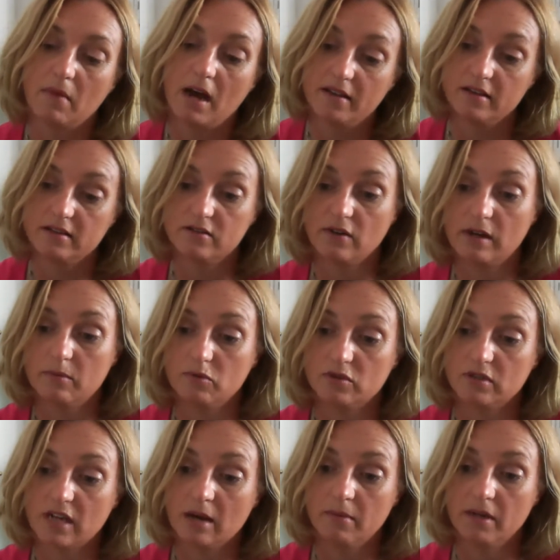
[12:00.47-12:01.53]
Others are able
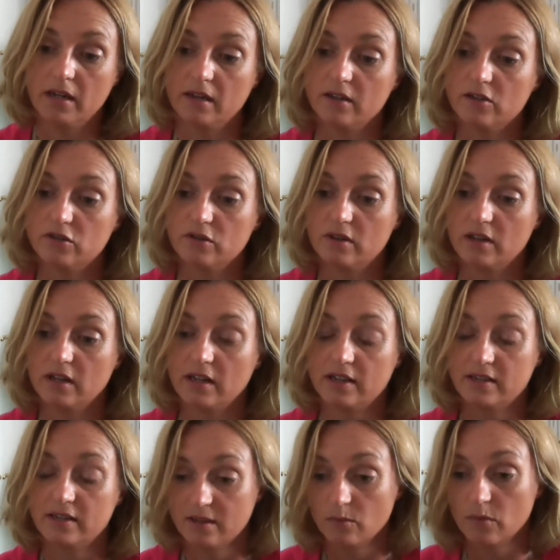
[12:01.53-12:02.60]
to come in and do things,
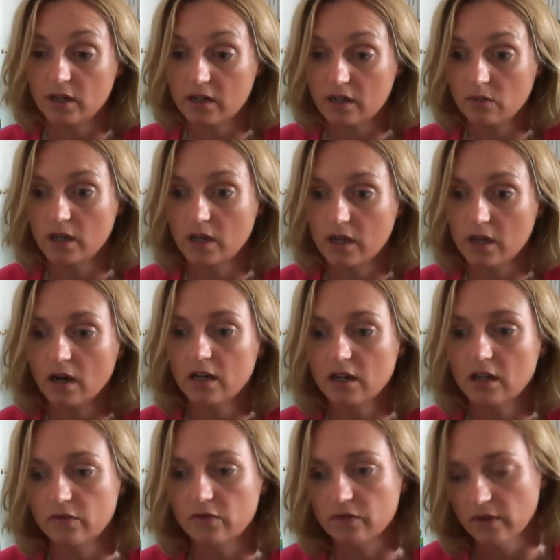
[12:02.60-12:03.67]
and we kind
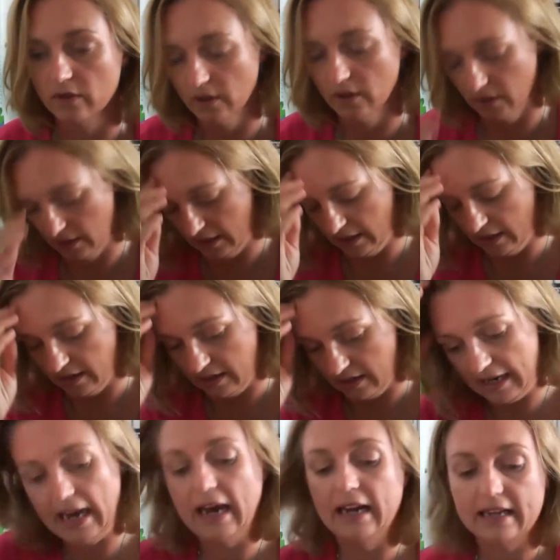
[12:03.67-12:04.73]
of
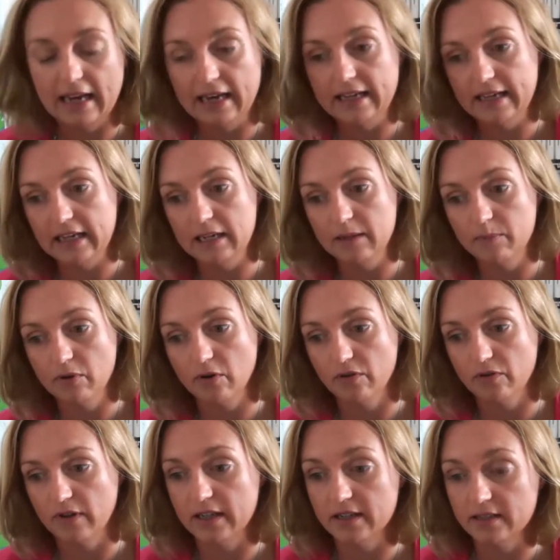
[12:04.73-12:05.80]
allocate any
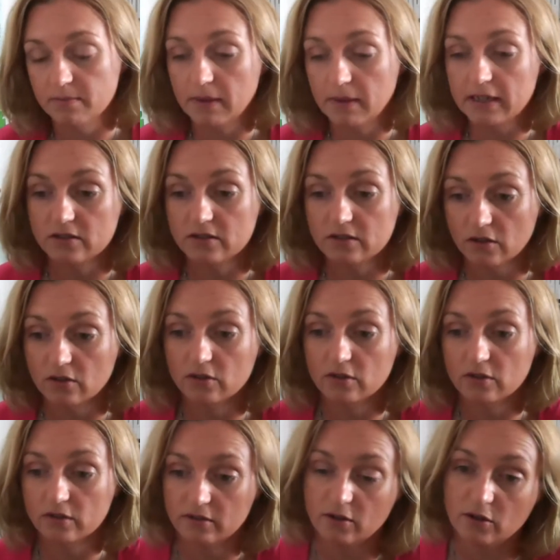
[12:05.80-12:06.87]
profits based
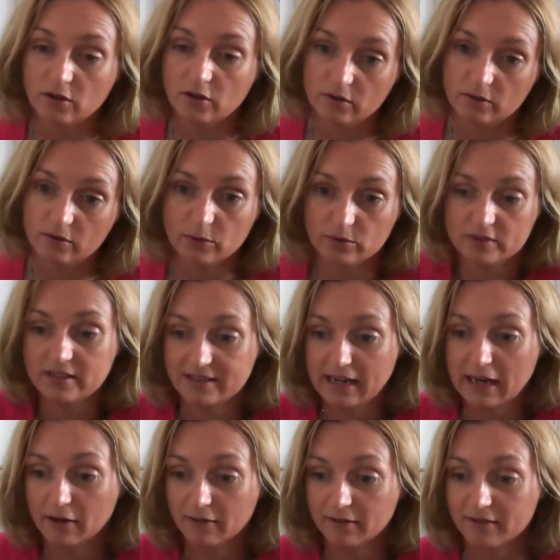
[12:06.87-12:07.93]
on. We all
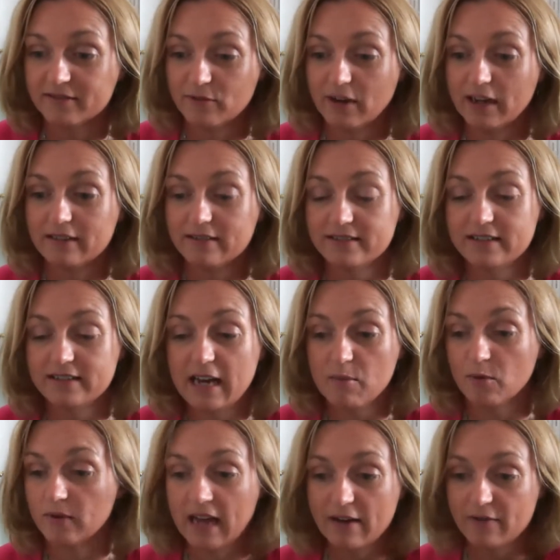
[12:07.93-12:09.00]
sit down and round the
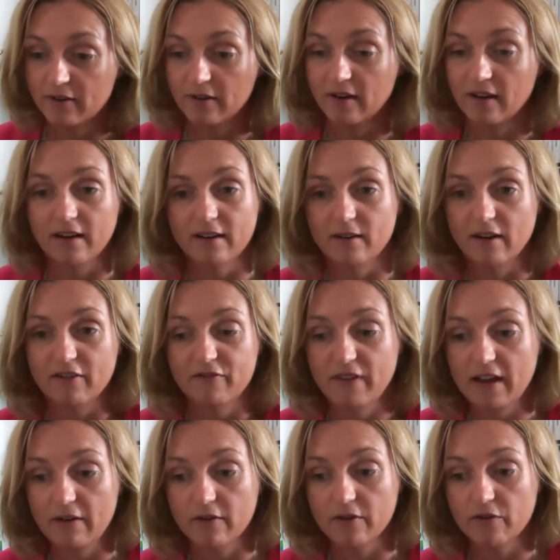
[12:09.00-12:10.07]
table and have a
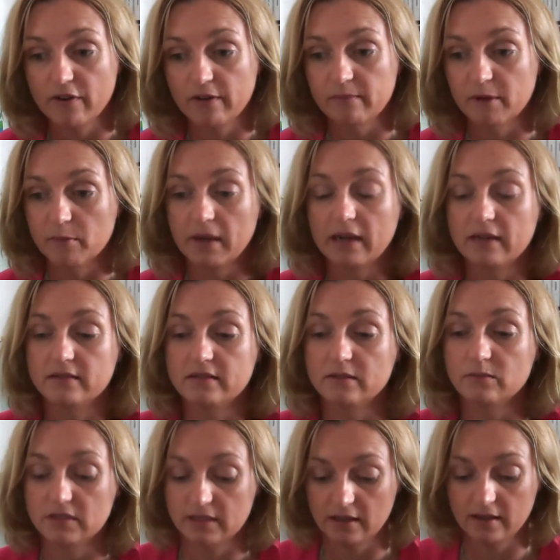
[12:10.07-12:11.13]
fair agreement about
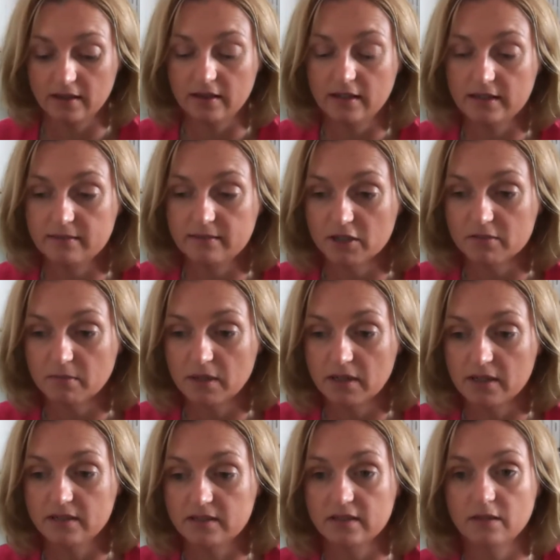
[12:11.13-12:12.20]
it and say this much
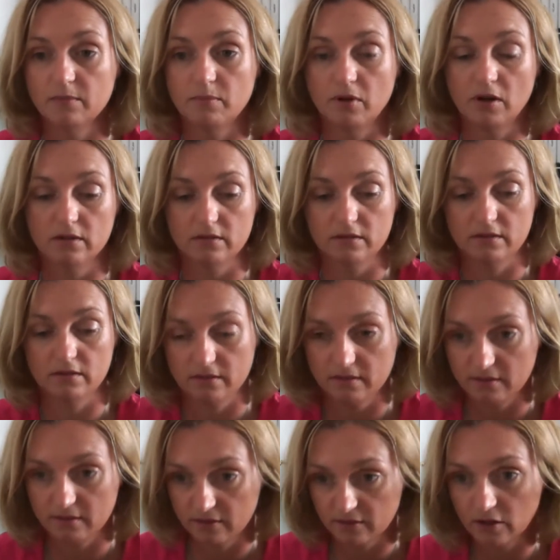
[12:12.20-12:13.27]
money's in the pot,
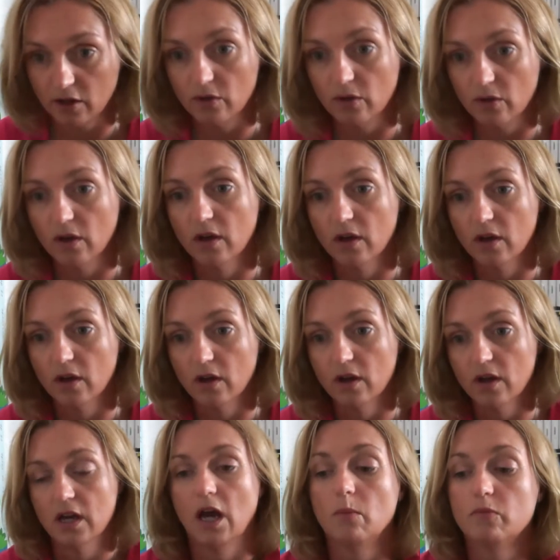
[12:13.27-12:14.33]
you know.
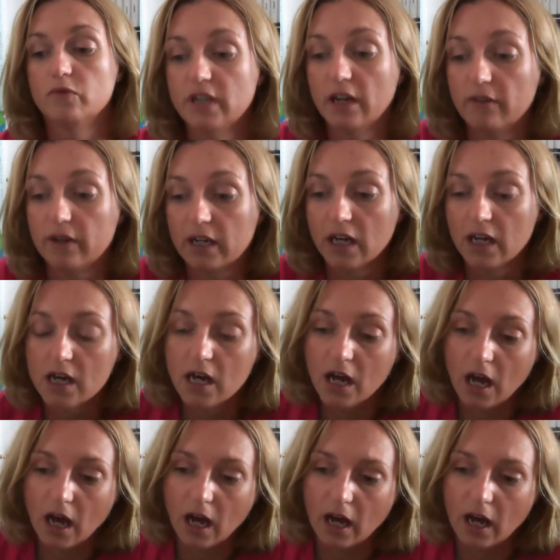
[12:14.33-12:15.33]
For sharing.